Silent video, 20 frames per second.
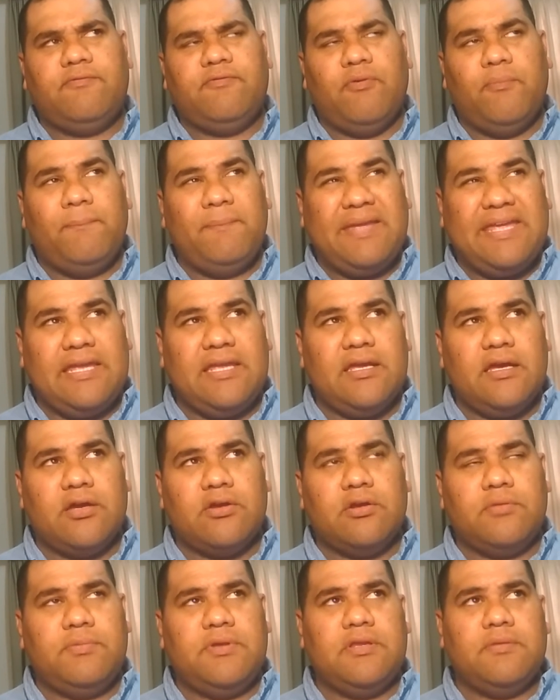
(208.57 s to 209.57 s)
for me, are
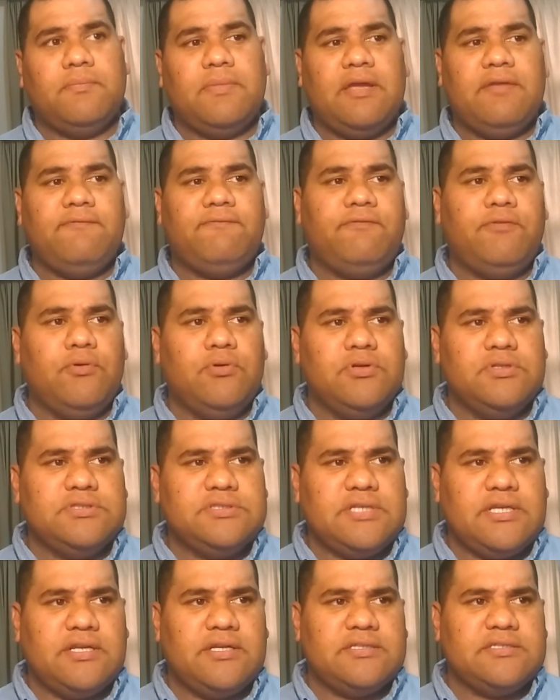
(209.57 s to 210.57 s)
going to be the main
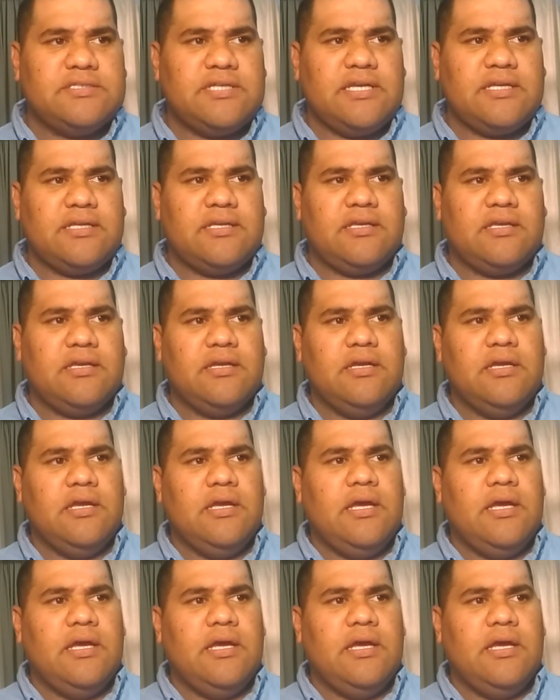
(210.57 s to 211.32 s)
forwards that are attacking.